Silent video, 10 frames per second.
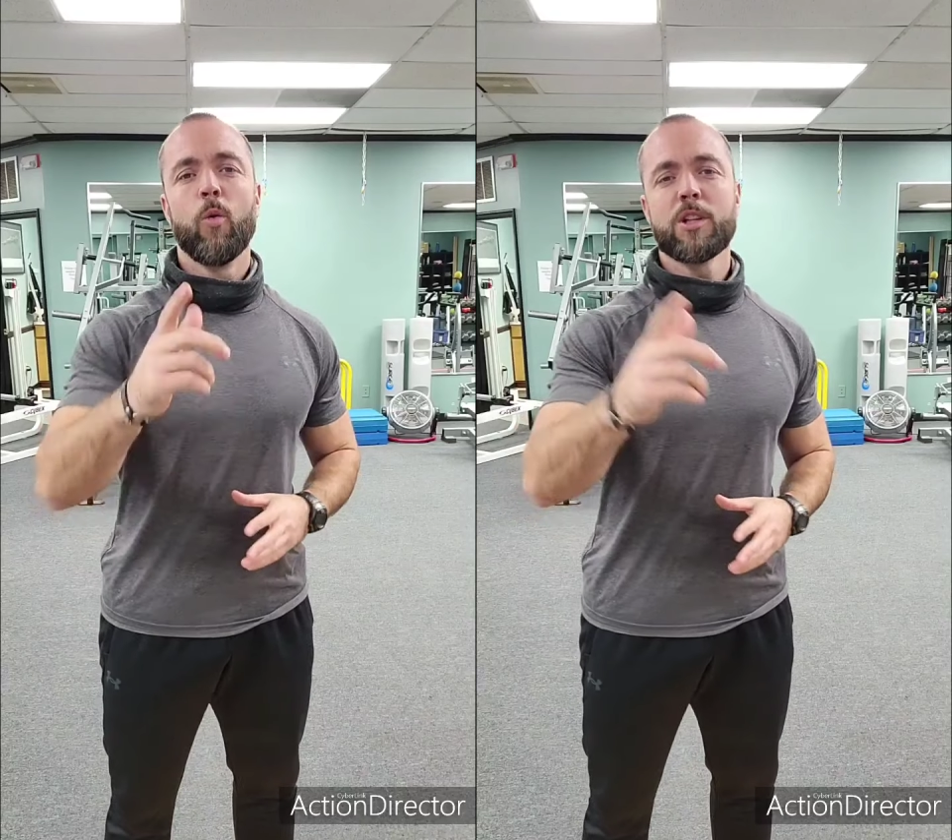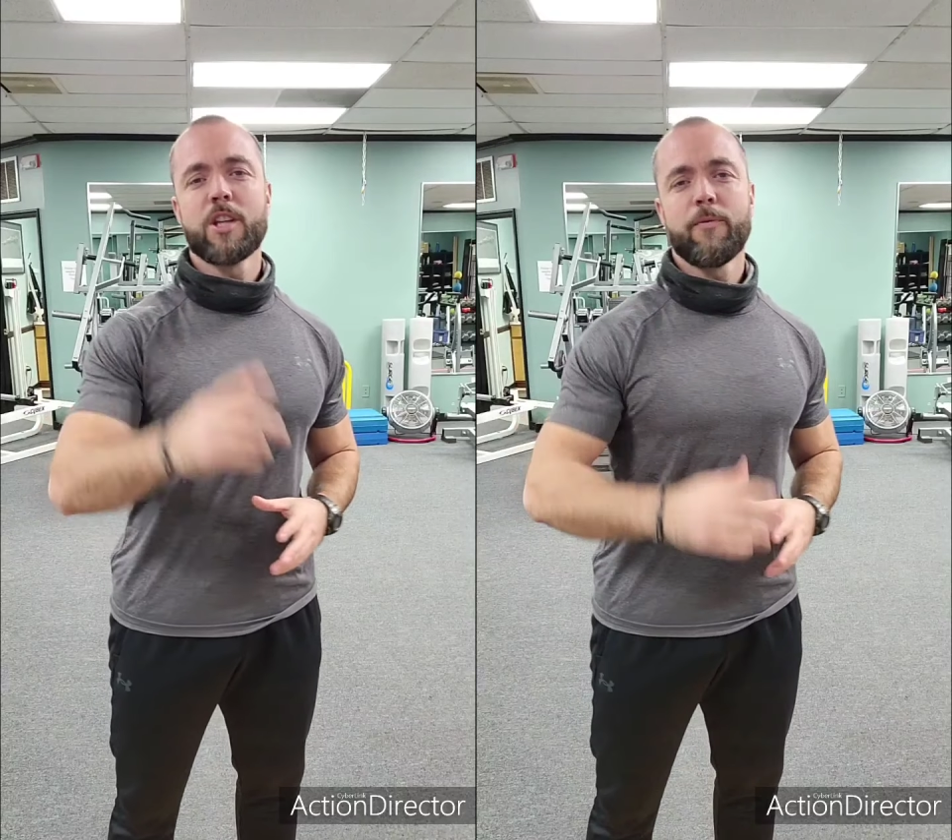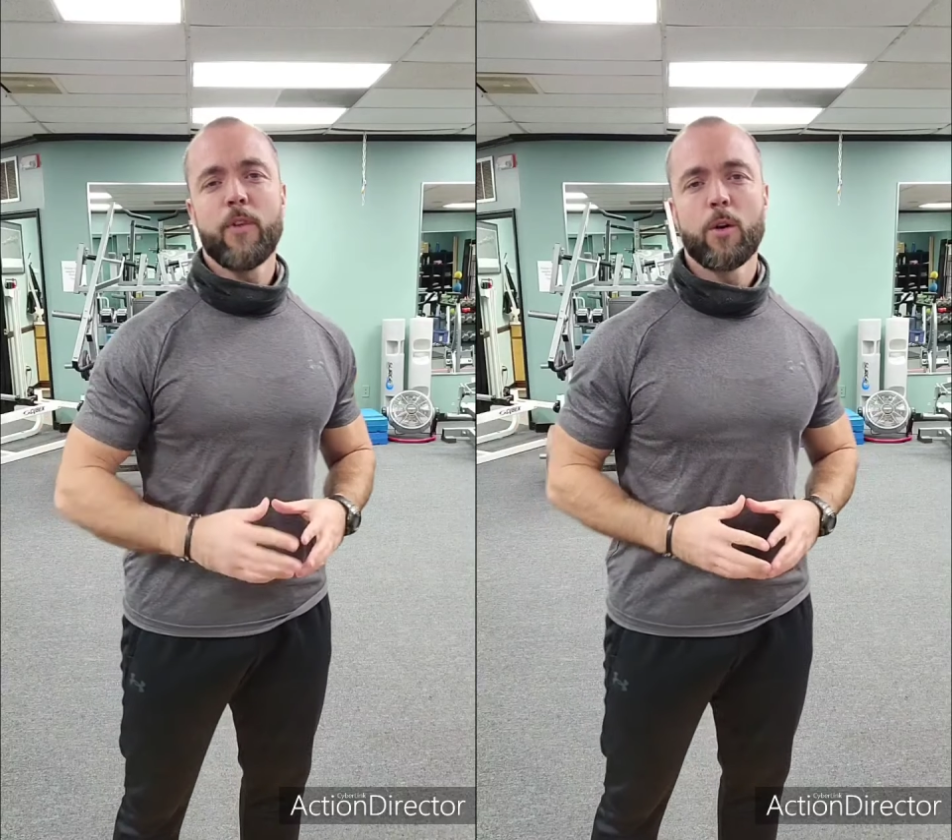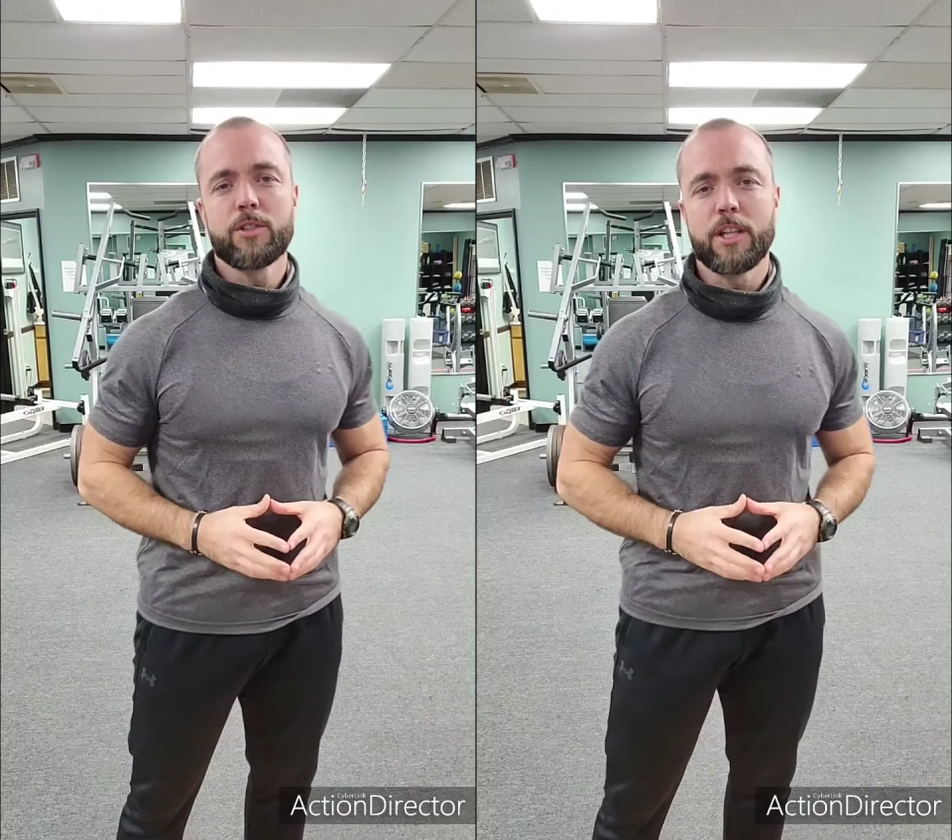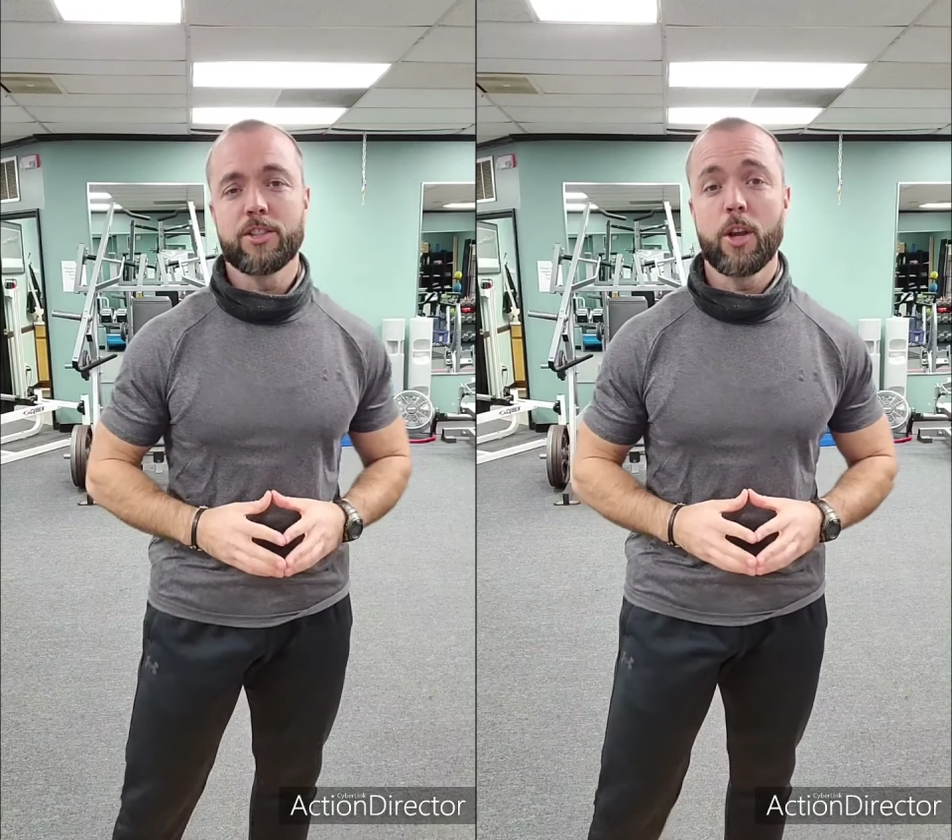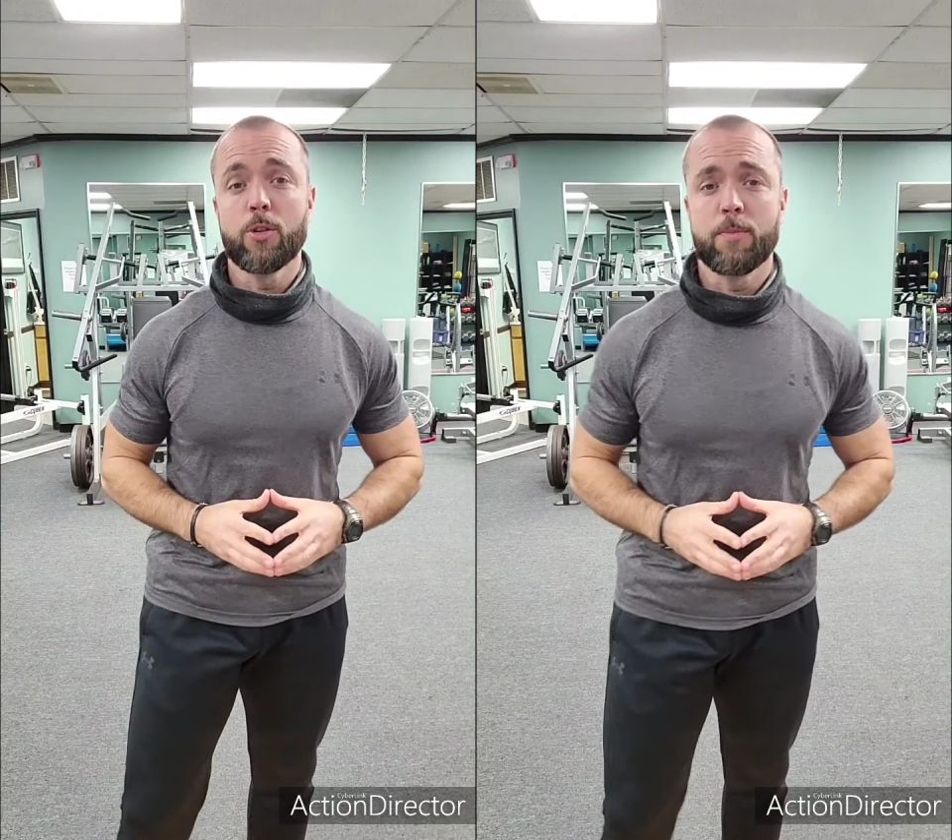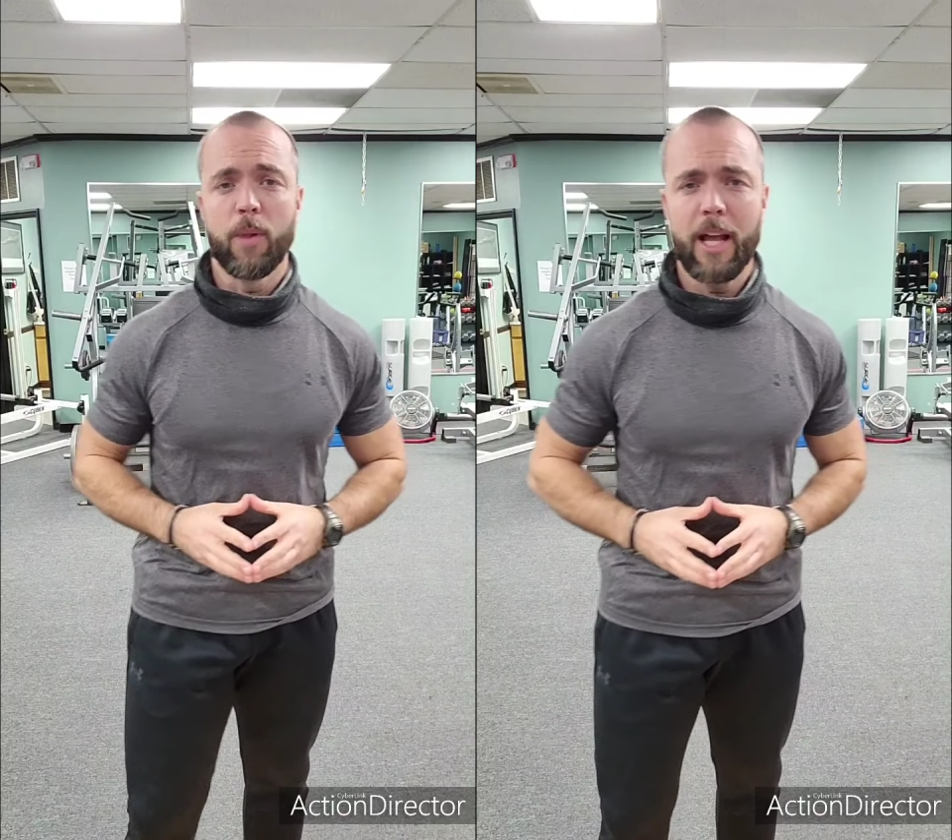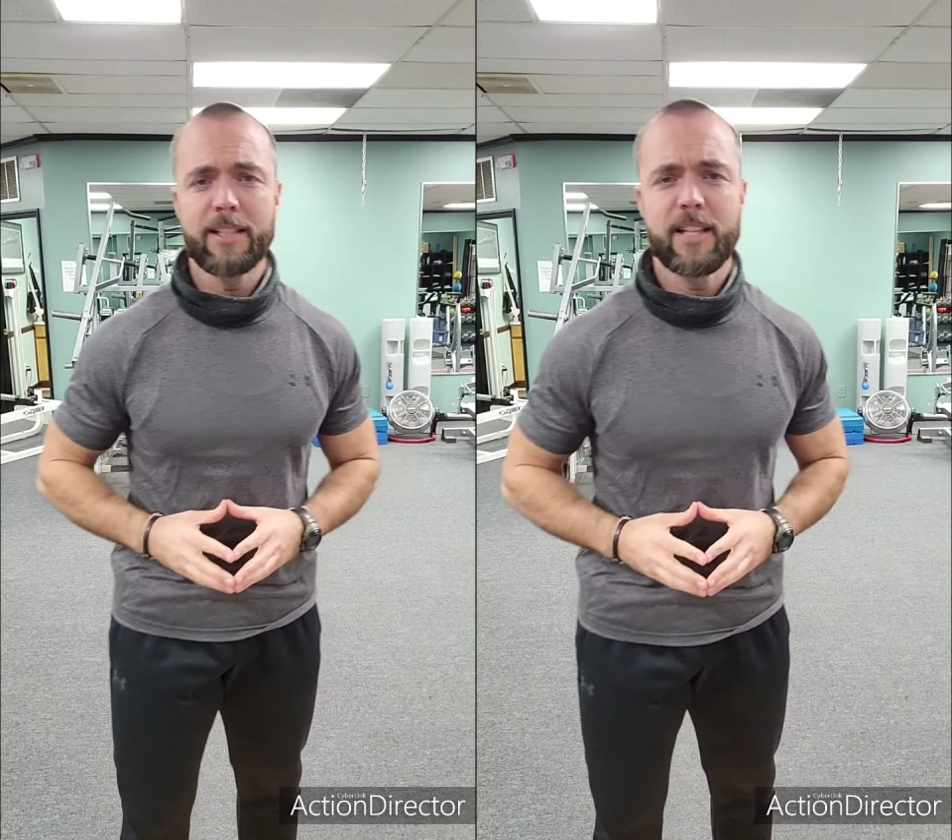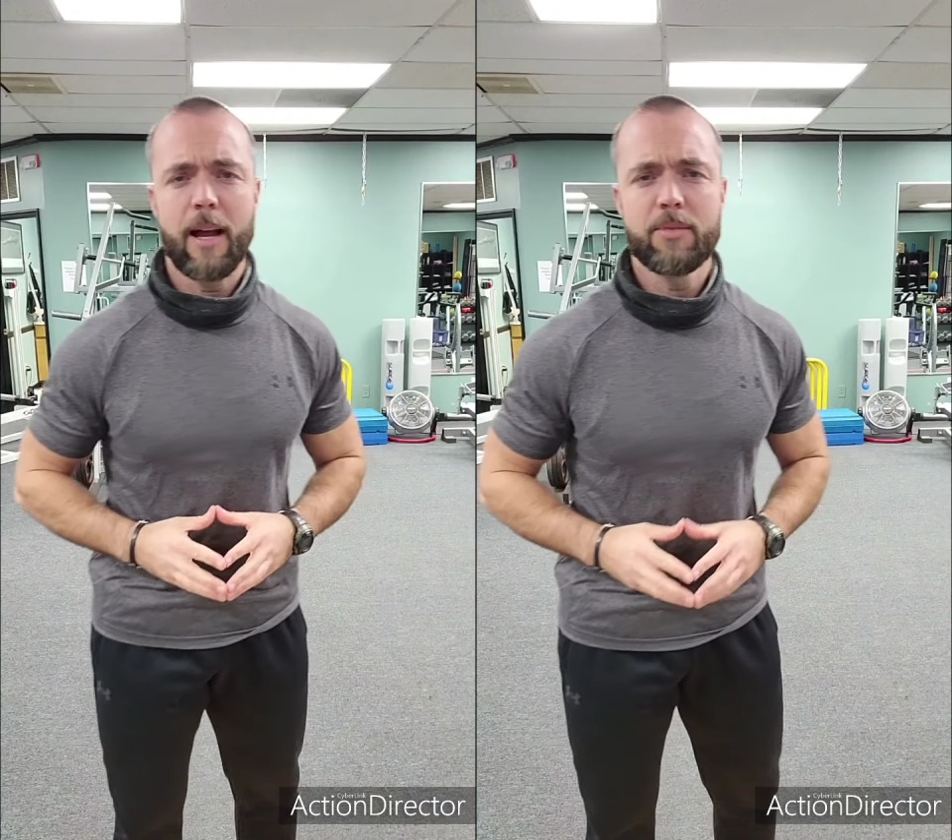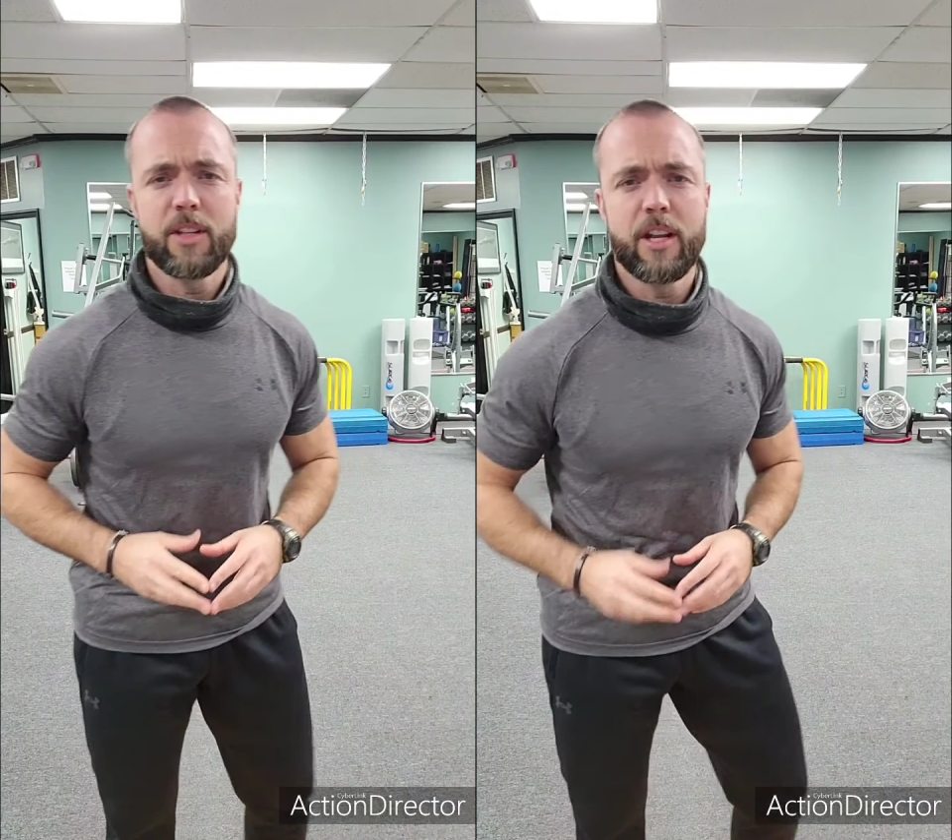What's up, folks? It's Coach Blaze
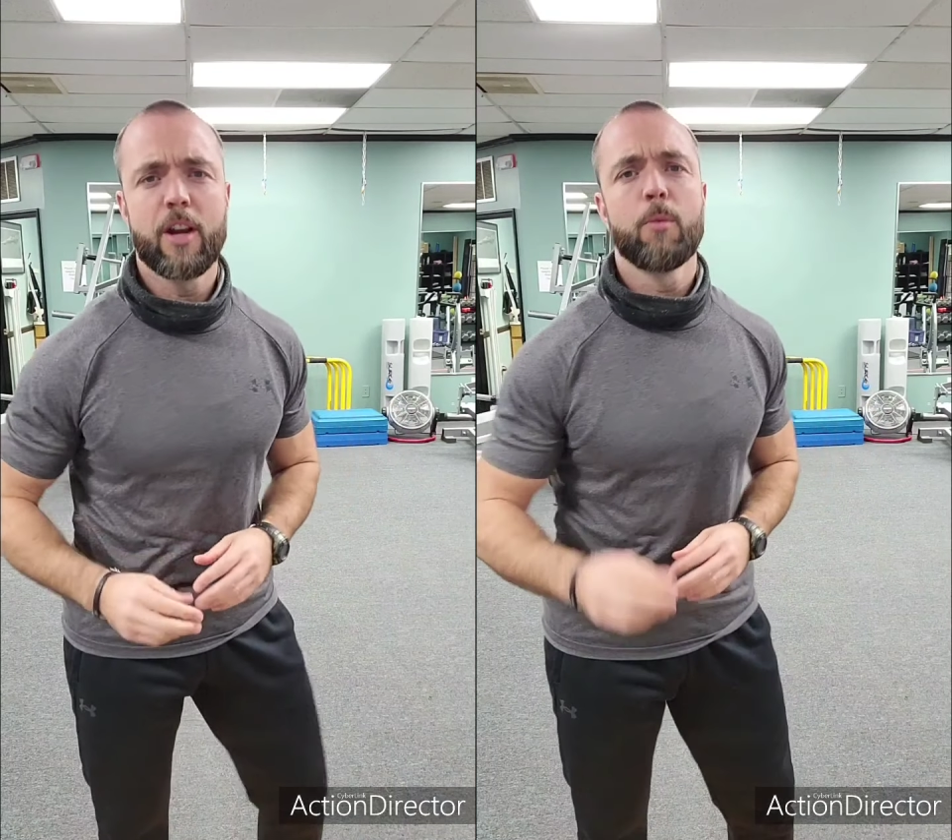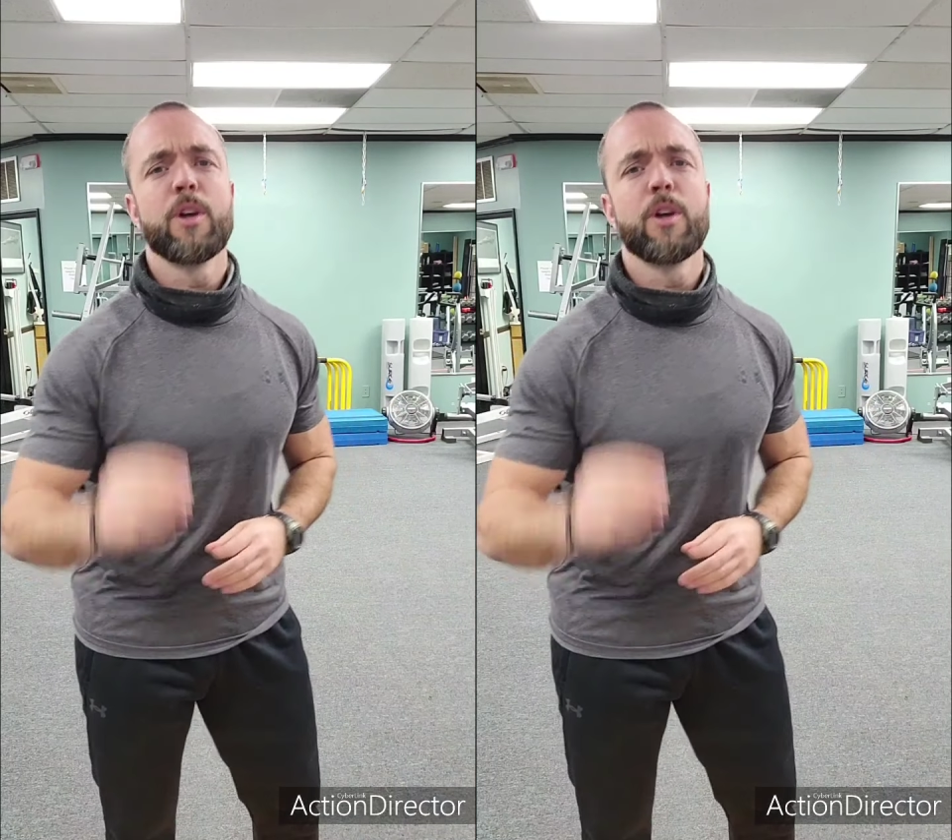Thompson here